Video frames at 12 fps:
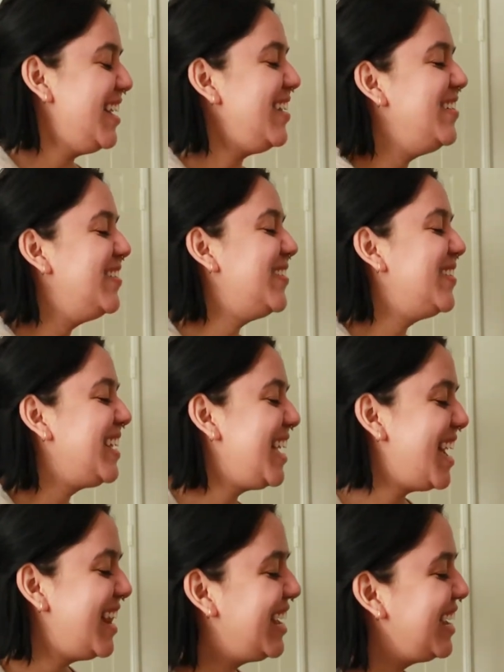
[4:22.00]
Oh
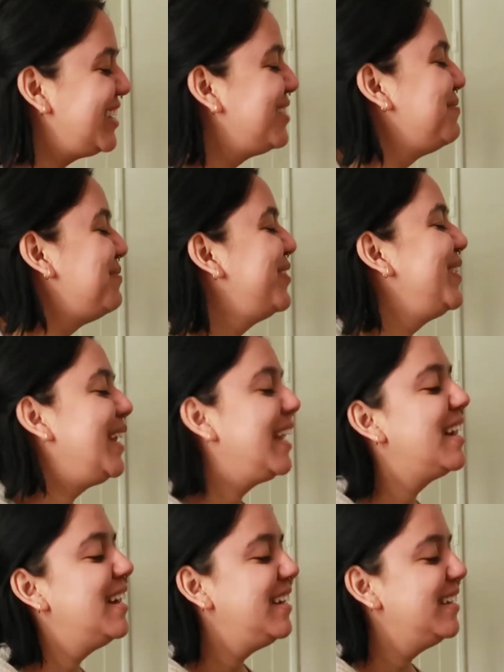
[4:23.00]
yeah, look at his morning
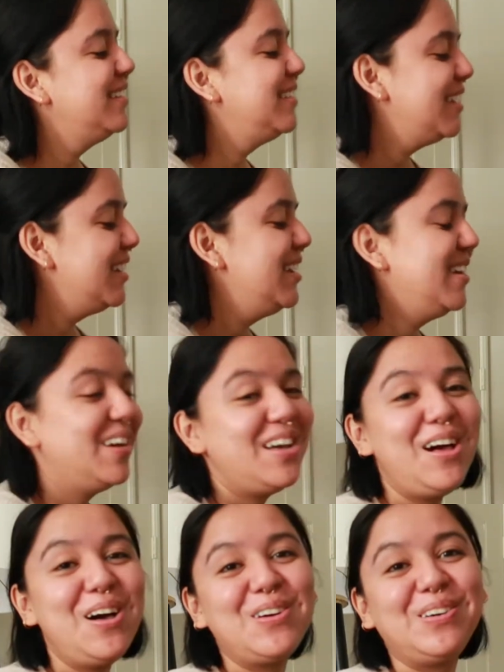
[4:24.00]
cuddles.
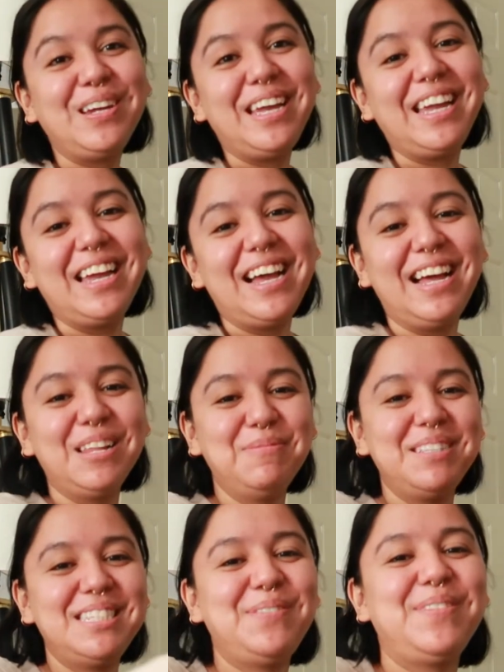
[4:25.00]
Oh yeah, let
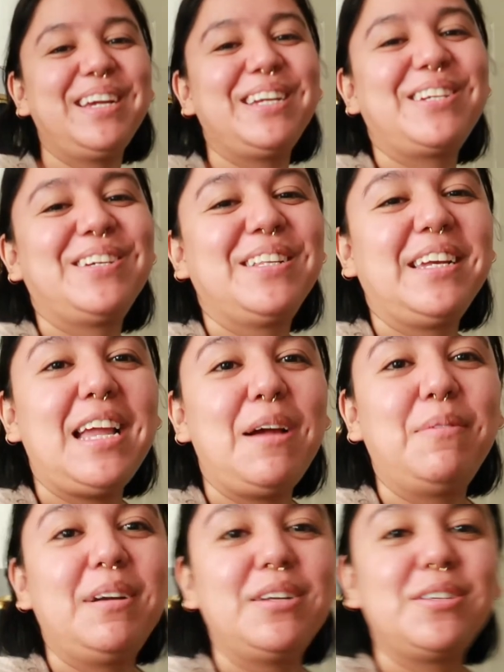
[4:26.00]
me see if I can turn the
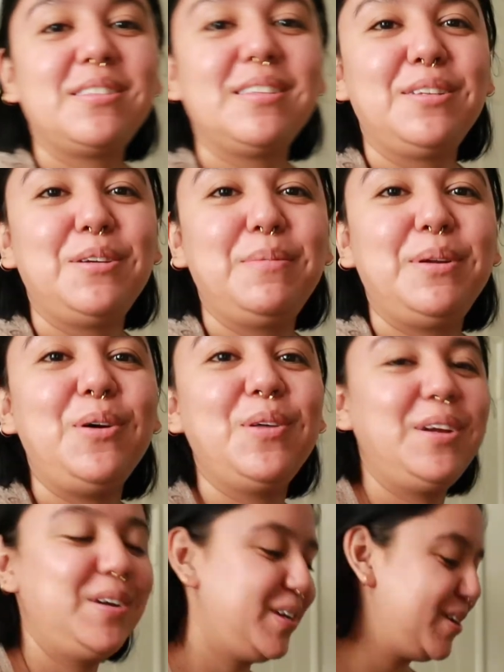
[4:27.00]
camera just a little bit. Oh,
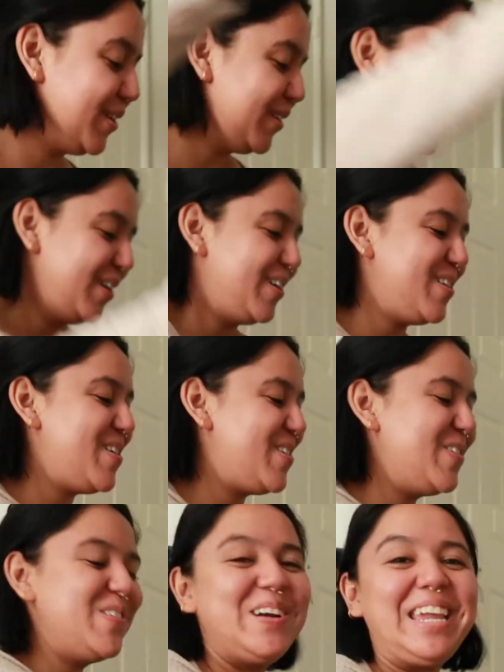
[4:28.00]
there you go.
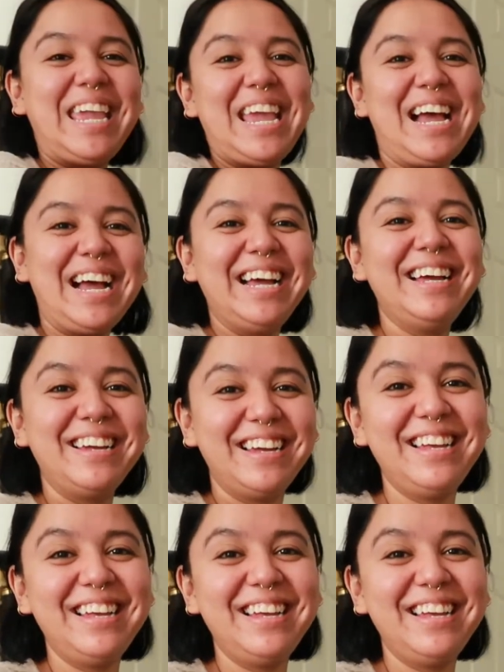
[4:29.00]
Oh yeah.